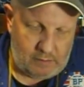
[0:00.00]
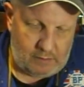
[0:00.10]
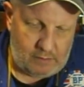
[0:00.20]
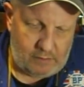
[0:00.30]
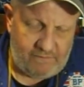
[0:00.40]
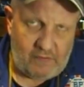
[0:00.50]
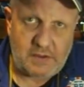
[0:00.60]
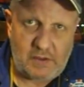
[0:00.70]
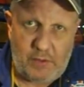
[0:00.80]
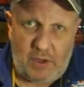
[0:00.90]
on the front
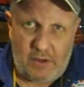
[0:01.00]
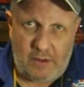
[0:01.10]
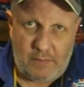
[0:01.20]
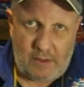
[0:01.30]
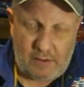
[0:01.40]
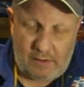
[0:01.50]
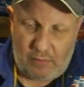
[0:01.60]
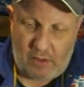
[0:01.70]
of the part number in